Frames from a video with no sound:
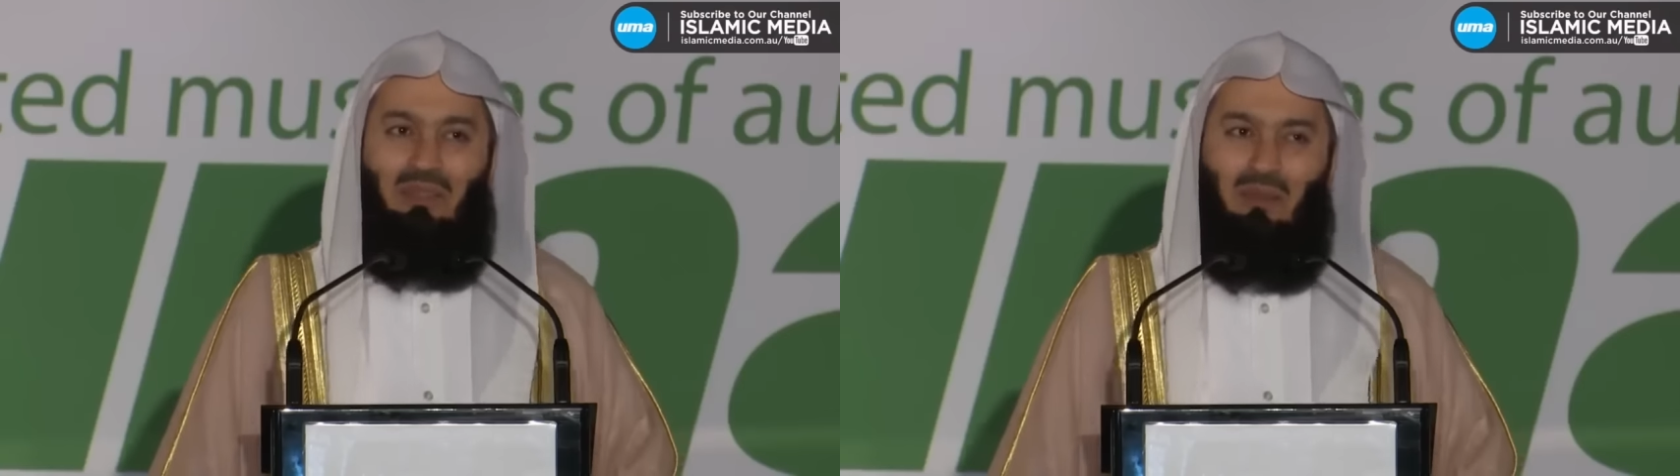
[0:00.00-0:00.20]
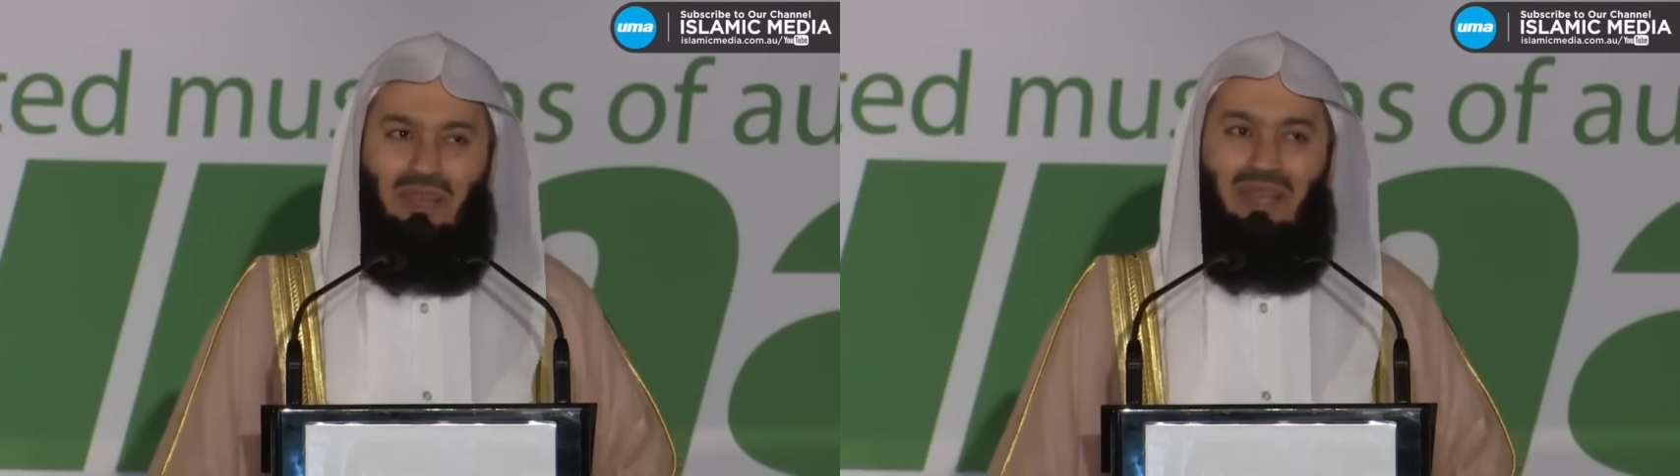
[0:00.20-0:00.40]

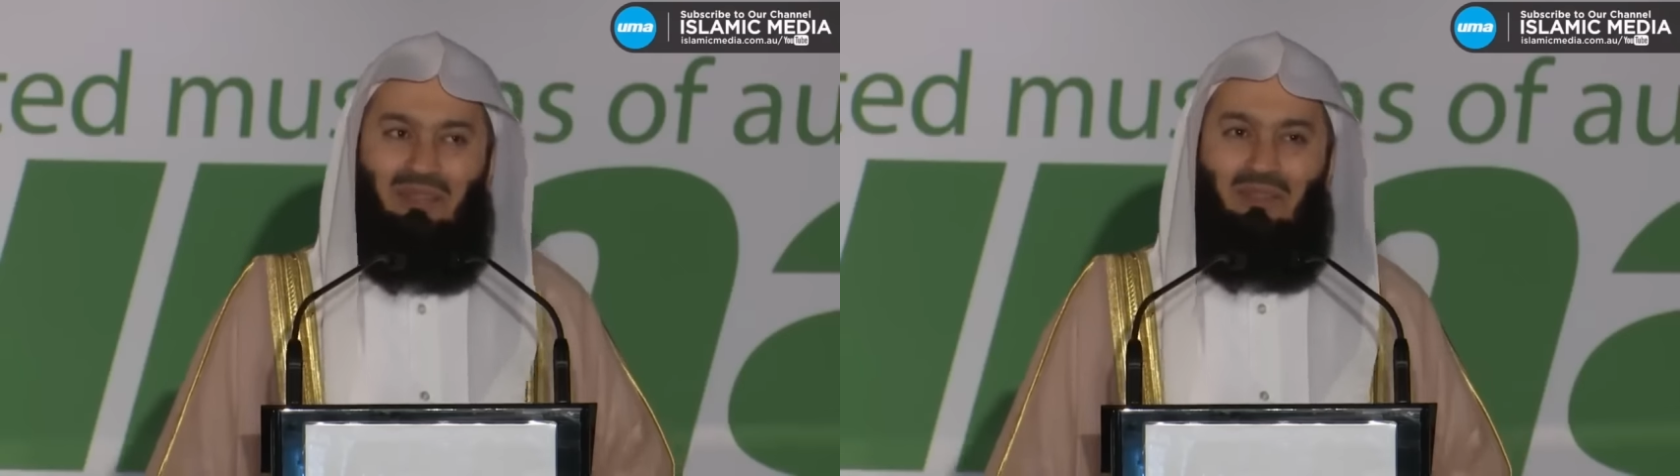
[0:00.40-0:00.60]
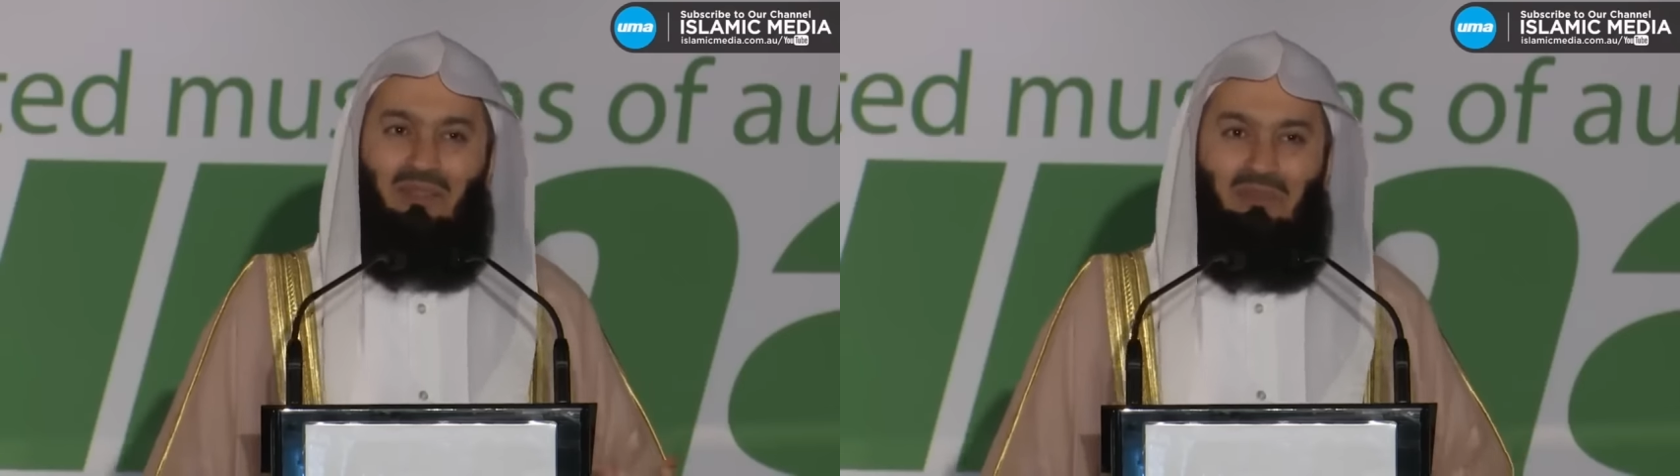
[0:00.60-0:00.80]
But oh Allah,
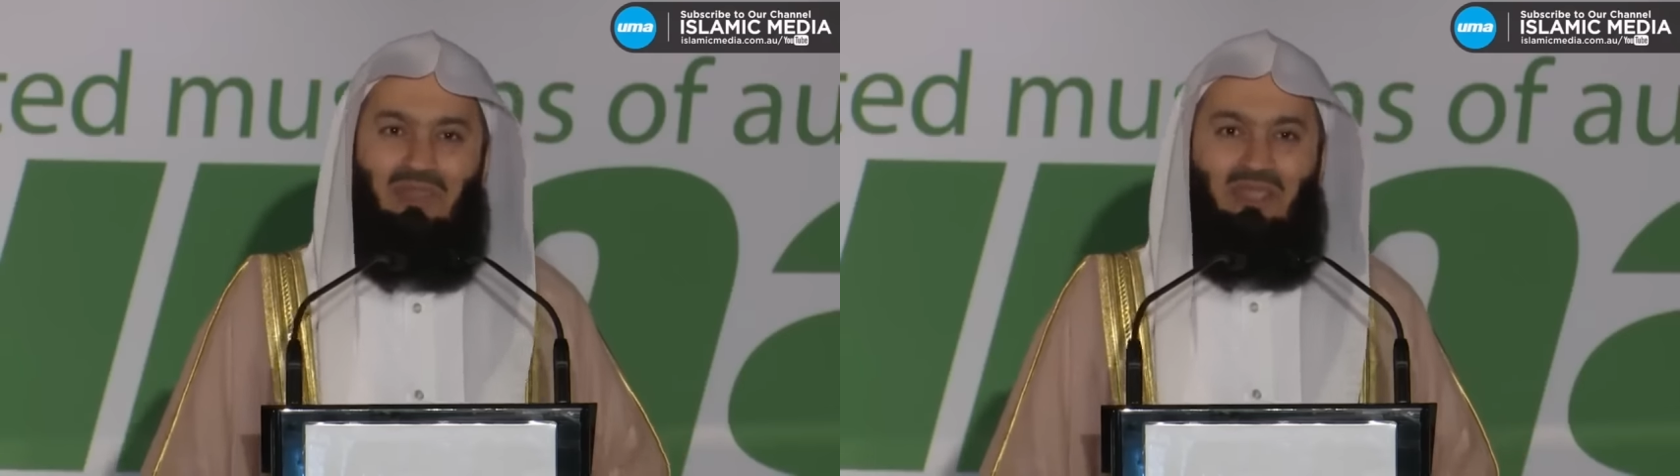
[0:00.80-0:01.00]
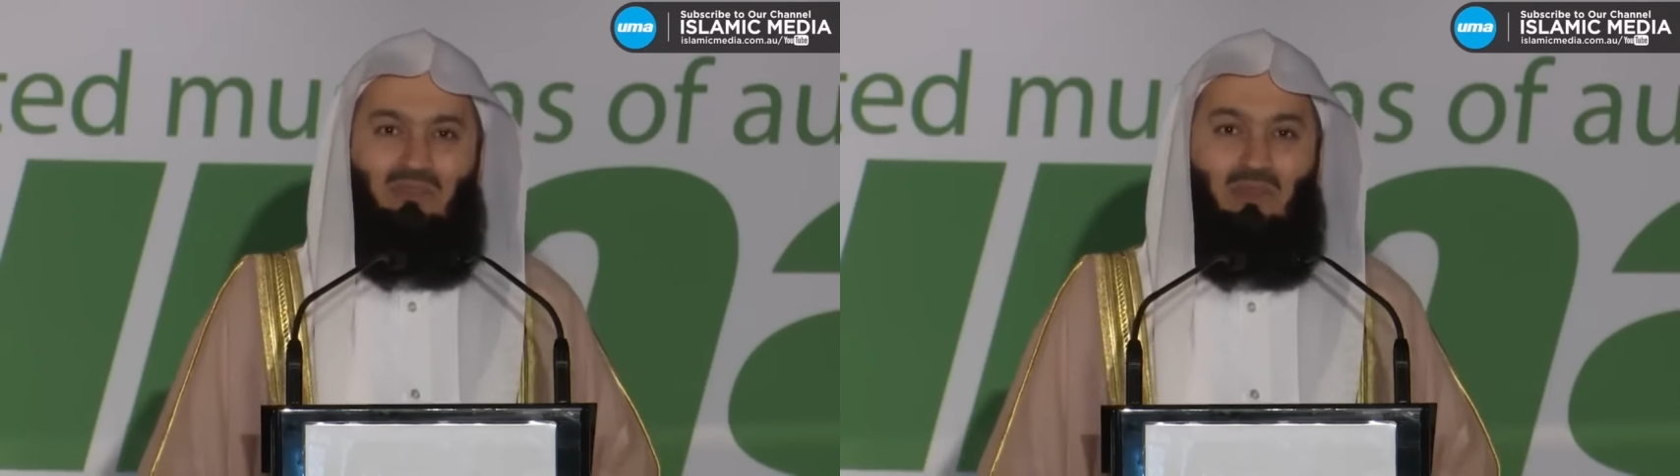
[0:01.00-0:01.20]
I know you're
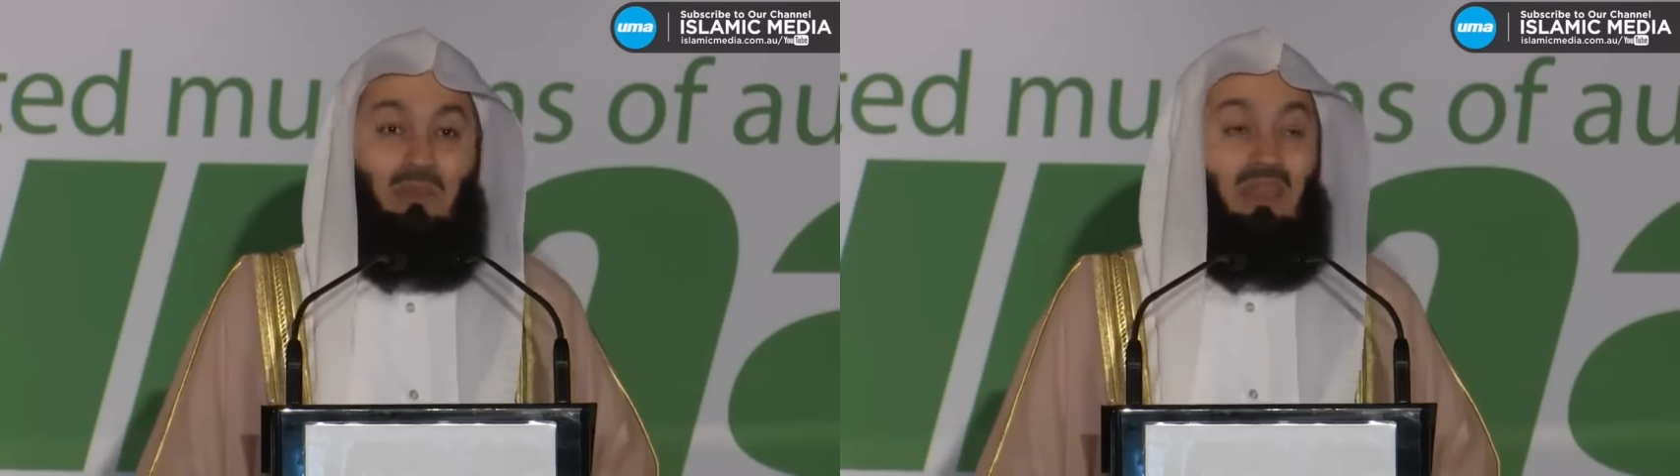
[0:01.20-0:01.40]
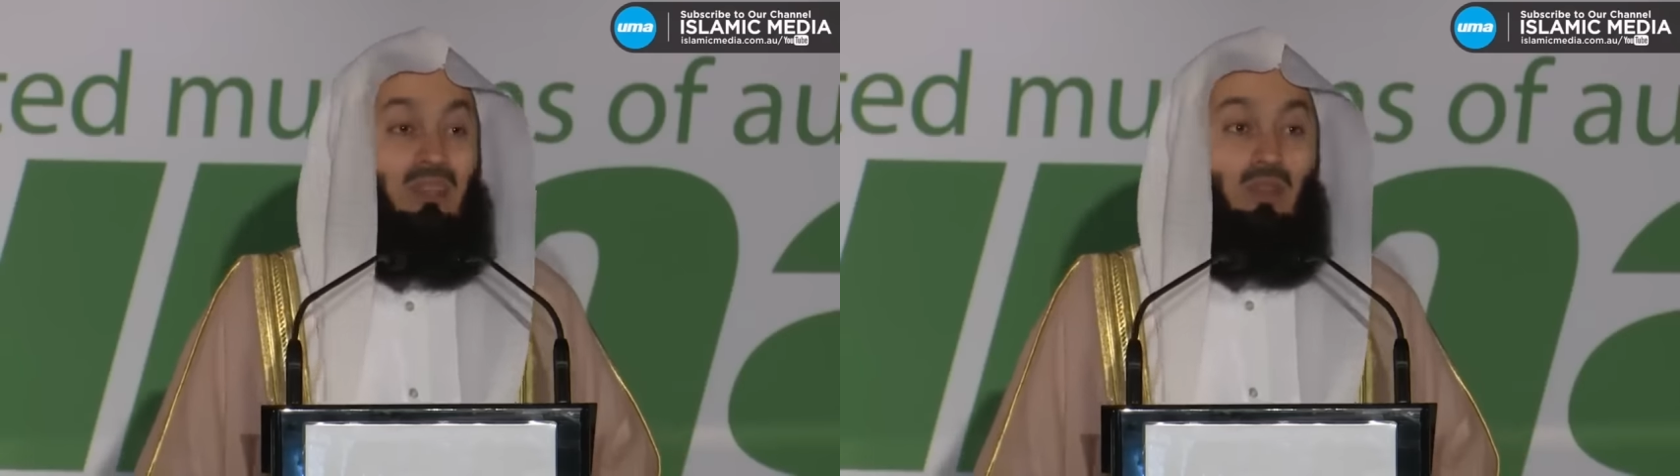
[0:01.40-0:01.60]
merciful.